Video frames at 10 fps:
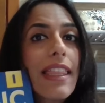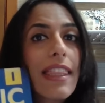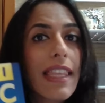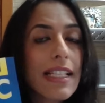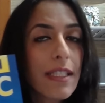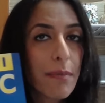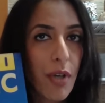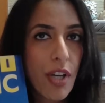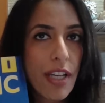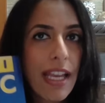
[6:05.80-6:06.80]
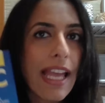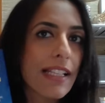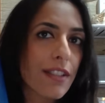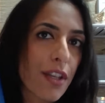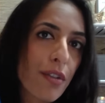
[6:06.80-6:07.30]
This book
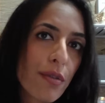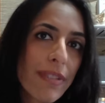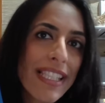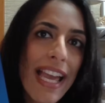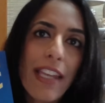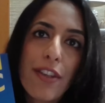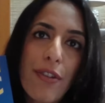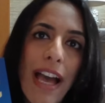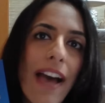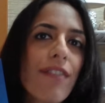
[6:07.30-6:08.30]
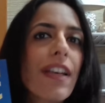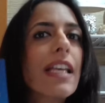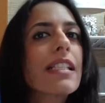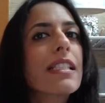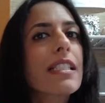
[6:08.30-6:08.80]
assumes that you have
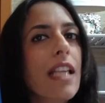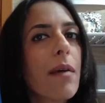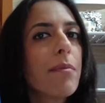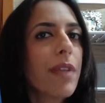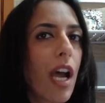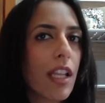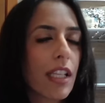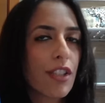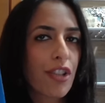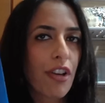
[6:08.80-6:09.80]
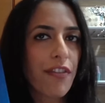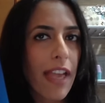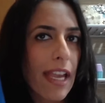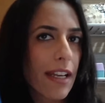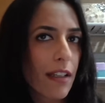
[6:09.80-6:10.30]
some knowledge of
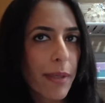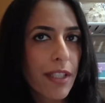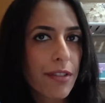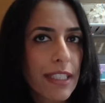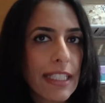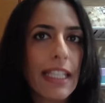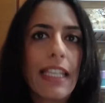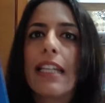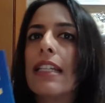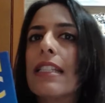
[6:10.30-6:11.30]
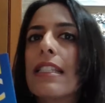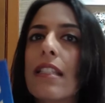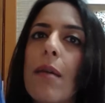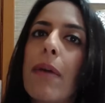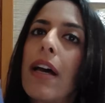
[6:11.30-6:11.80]
Arabic reading,
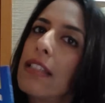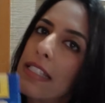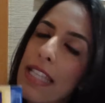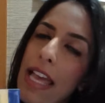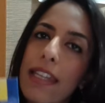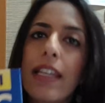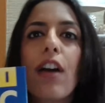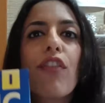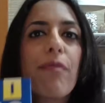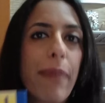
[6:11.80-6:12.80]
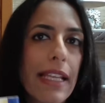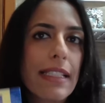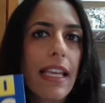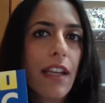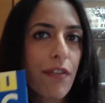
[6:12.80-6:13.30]
some understanding of
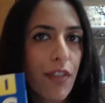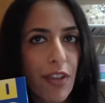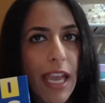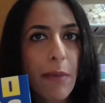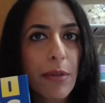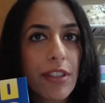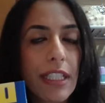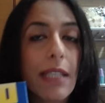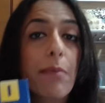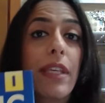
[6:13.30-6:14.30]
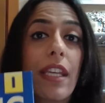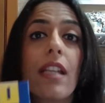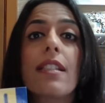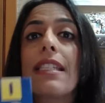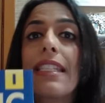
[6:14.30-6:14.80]
basic vocabulary,
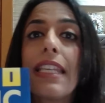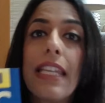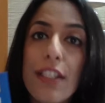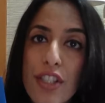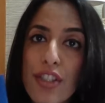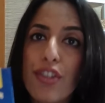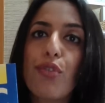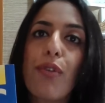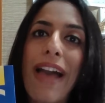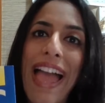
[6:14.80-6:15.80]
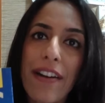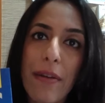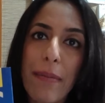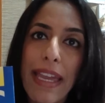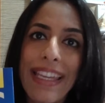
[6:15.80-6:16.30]
because it teaches you
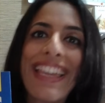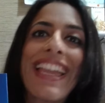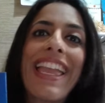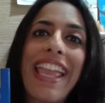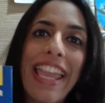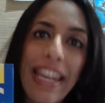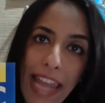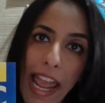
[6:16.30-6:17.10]
Arabic in